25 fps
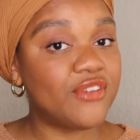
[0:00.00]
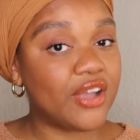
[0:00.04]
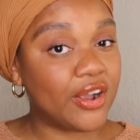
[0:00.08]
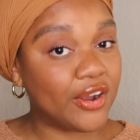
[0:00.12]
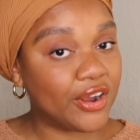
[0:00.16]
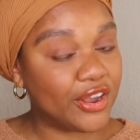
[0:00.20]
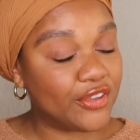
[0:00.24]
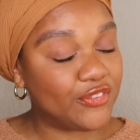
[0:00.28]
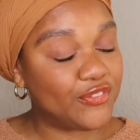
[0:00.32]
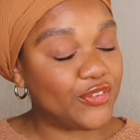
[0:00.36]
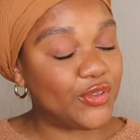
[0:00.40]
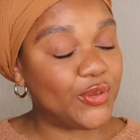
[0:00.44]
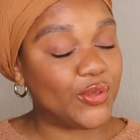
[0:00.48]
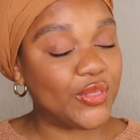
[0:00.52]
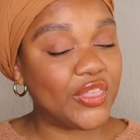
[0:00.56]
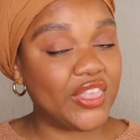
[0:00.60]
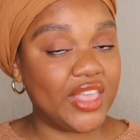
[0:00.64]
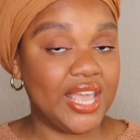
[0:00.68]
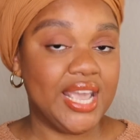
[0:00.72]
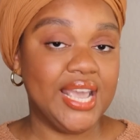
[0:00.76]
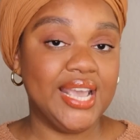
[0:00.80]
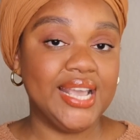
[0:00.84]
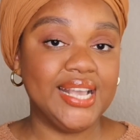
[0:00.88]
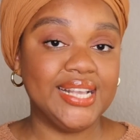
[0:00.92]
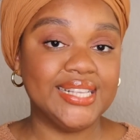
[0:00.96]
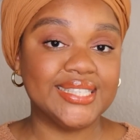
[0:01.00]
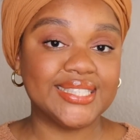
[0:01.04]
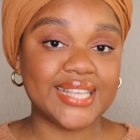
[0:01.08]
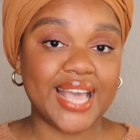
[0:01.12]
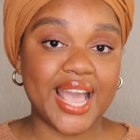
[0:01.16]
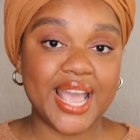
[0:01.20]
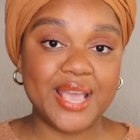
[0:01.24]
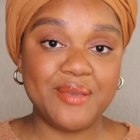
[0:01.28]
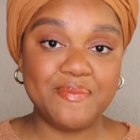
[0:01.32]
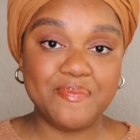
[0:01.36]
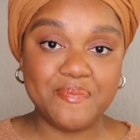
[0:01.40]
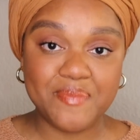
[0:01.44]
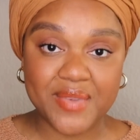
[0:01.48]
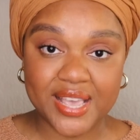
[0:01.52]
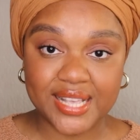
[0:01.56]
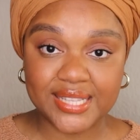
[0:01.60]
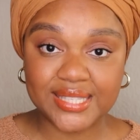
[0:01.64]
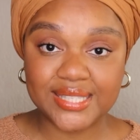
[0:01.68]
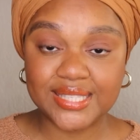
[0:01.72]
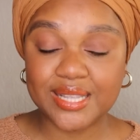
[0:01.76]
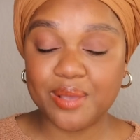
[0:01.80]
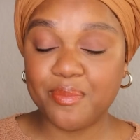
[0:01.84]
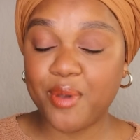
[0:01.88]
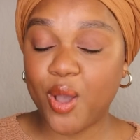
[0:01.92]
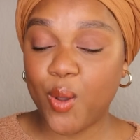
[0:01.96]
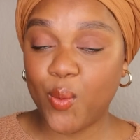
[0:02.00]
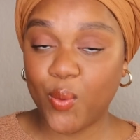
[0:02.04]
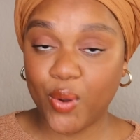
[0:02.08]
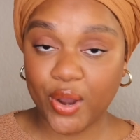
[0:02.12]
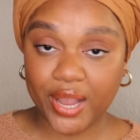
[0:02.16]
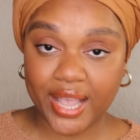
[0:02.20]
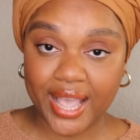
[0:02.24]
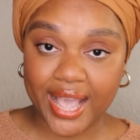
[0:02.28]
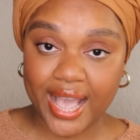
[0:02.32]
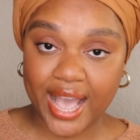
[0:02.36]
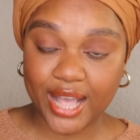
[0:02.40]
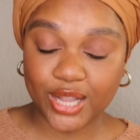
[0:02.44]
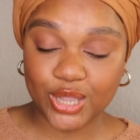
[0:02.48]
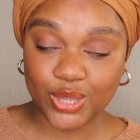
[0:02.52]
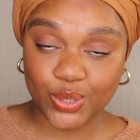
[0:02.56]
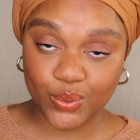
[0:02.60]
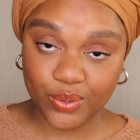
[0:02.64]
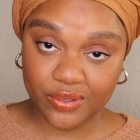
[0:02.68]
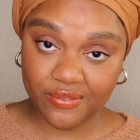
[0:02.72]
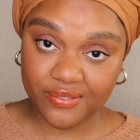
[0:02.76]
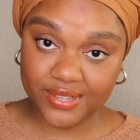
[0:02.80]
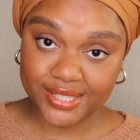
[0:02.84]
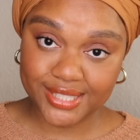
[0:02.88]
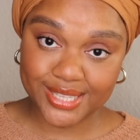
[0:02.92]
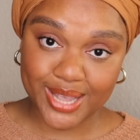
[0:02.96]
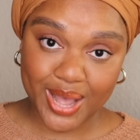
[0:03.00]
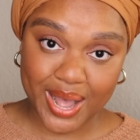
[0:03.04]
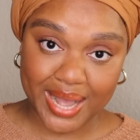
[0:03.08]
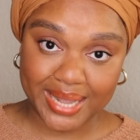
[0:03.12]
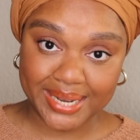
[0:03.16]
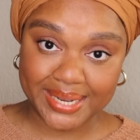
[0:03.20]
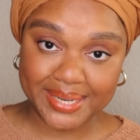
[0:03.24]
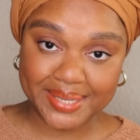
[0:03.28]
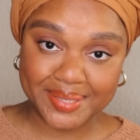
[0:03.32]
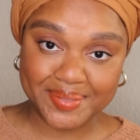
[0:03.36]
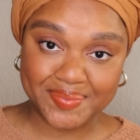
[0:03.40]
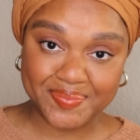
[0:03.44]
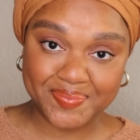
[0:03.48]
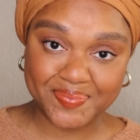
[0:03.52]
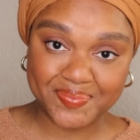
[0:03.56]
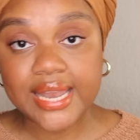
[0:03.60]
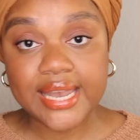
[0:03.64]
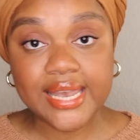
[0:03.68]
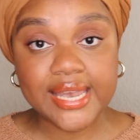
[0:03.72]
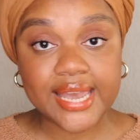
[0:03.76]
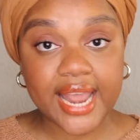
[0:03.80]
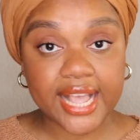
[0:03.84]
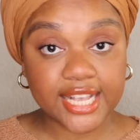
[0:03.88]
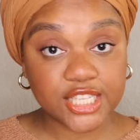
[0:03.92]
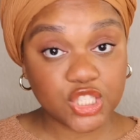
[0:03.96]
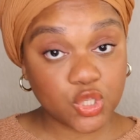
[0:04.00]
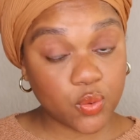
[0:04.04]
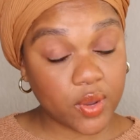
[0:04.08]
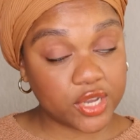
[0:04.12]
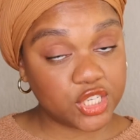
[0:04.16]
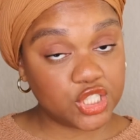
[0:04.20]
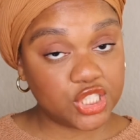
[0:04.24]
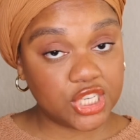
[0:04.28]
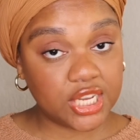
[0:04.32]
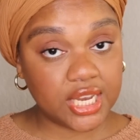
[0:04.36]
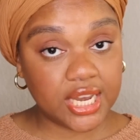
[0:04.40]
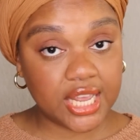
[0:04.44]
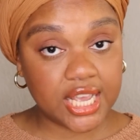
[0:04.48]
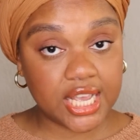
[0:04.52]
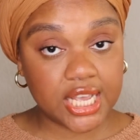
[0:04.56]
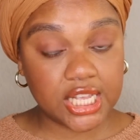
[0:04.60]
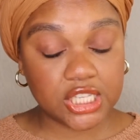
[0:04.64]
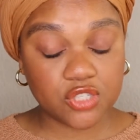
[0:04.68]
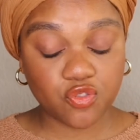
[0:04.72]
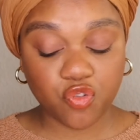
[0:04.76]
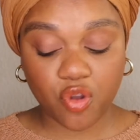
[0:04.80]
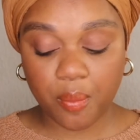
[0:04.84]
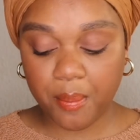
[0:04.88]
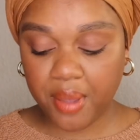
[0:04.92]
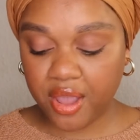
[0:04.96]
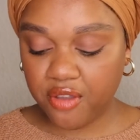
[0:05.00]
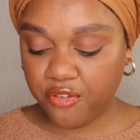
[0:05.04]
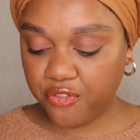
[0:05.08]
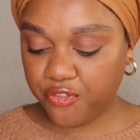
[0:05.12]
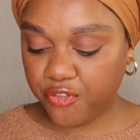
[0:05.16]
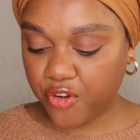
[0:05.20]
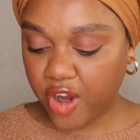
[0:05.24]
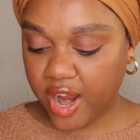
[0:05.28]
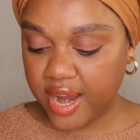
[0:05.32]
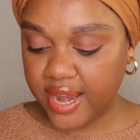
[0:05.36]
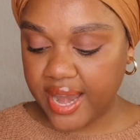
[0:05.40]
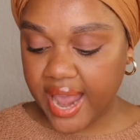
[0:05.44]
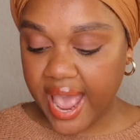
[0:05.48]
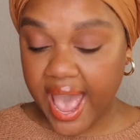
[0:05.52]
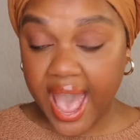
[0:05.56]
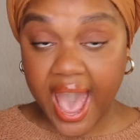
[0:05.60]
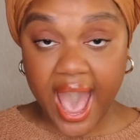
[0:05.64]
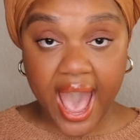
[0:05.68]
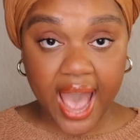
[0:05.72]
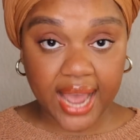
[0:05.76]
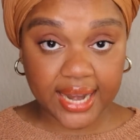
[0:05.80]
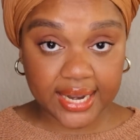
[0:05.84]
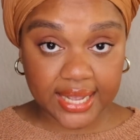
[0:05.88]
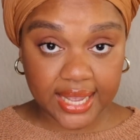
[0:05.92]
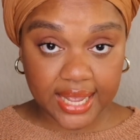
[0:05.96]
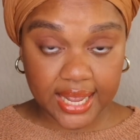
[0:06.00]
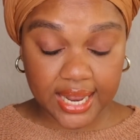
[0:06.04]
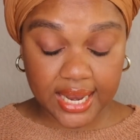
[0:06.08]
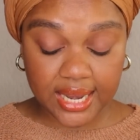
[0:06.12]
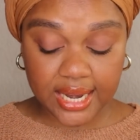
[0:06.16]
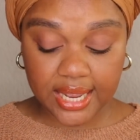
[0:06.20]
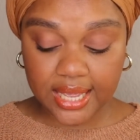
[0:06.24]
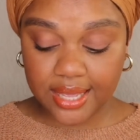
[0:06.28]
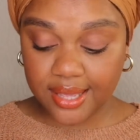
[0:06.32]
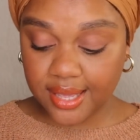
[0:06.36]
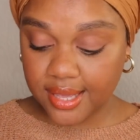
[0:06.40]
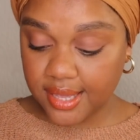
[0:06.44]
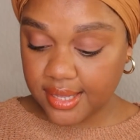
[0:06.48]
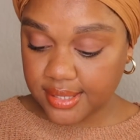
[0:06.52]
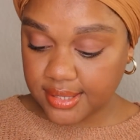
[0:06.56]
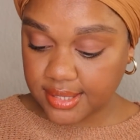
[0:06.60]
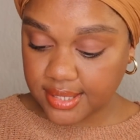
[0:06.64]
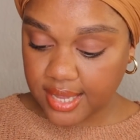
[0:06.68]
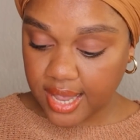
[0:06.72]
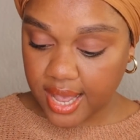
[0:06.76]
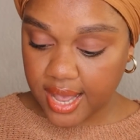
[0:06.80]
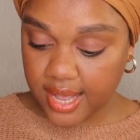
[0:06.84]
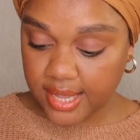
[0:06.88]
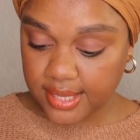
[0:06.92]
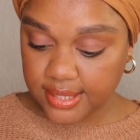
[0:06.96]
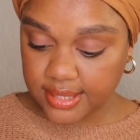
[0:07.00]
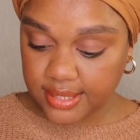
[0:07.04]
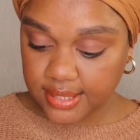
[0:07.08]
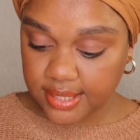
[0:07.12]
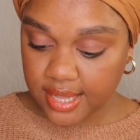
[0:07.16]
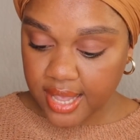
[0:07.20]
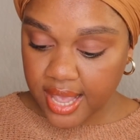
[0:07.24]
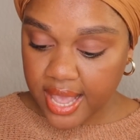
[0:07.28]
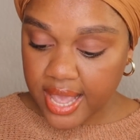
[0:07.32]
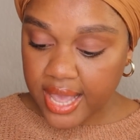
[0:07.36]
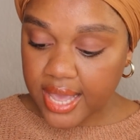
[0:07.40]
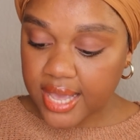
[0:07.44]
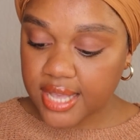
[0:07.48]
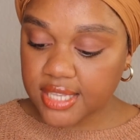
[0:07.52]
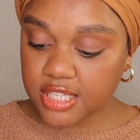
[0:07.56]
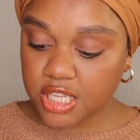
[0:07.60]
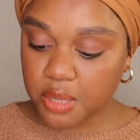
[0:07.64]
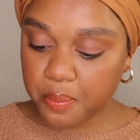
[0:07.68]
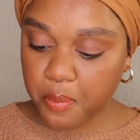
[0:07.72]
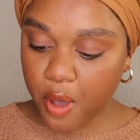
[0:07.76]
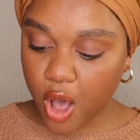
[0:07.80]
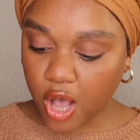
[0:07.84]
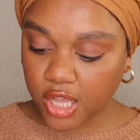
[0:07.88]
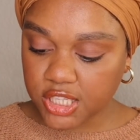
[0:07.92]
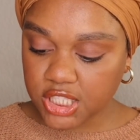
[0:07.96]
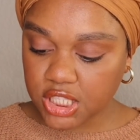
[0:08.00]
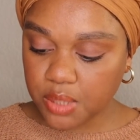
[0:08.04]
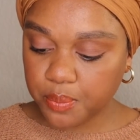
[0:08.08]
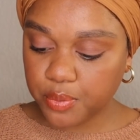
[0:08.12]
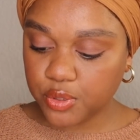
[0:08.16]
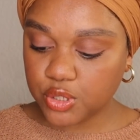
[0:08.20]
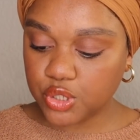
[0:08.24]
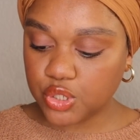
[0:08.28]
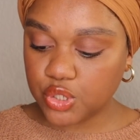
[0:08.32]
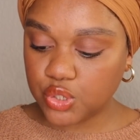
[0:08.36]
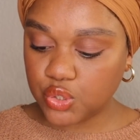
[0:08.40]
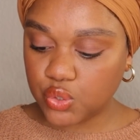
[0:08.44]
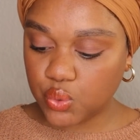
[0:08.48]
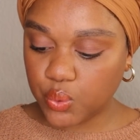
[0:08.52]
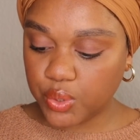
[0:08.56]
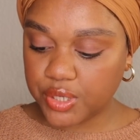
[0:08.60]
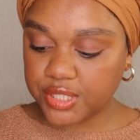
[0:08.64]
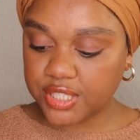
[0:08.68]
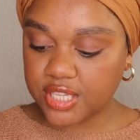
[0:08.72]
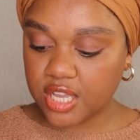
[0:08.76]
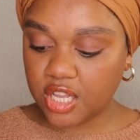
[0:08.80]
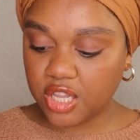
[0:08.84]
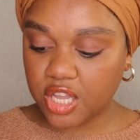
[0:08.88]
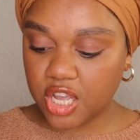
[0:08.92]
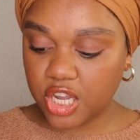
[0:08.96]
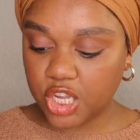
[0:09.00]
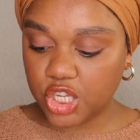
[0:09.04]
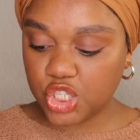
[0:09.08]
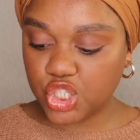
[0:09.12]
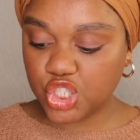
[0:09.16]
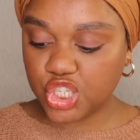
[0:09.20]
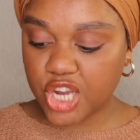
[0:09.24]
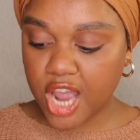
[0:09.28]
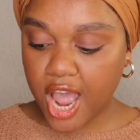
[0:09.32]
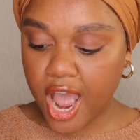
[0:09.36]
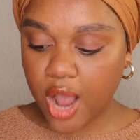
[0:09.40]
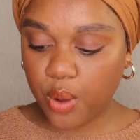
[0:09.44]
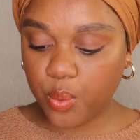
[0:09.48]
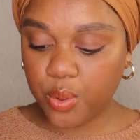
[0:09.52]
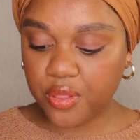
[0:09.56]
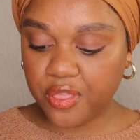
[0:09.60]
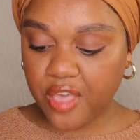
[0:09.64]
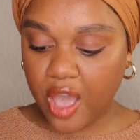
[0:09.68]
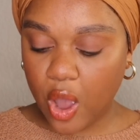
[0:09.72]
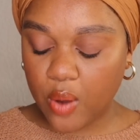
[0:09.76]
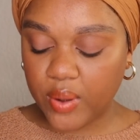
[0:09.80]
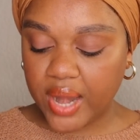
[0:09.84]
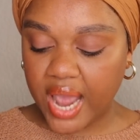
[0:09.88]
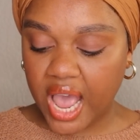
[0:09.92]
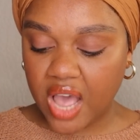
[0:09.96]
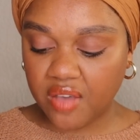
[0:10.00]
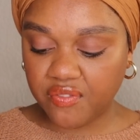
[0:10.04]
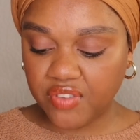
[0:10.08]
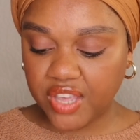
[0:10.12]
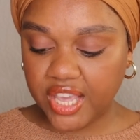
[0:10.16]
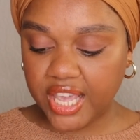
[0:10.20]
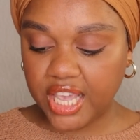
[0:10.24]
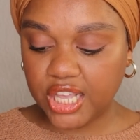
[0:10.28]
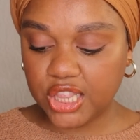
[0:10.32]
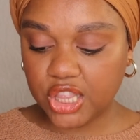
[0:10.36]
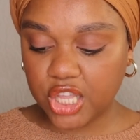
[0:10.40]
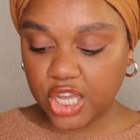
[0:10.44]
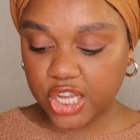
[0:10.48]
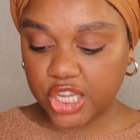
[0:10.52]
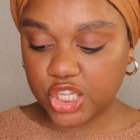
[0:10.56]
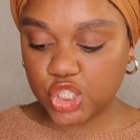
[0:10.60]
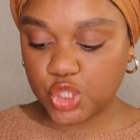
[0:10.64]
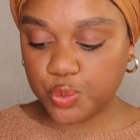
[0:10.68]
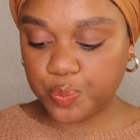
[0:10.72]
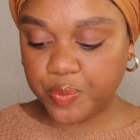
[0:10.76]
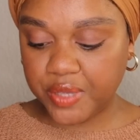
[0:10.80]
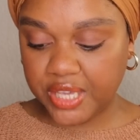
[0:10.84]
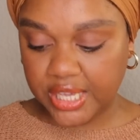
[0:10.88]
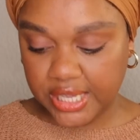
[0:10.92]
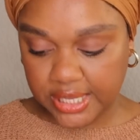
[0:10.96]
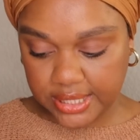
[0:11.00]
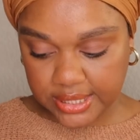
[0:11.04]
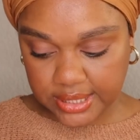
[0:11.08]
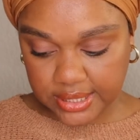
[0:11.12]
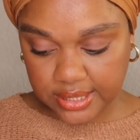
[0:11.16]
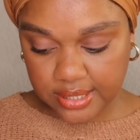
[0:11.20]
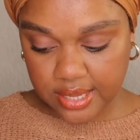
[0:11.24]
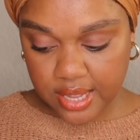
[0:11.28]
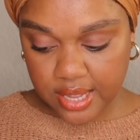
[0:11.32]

very few things I miss about working at Louis Vuitton. Next question is from my friend Adam. He says, is it possible to source a luggage tag without having a luggage piece?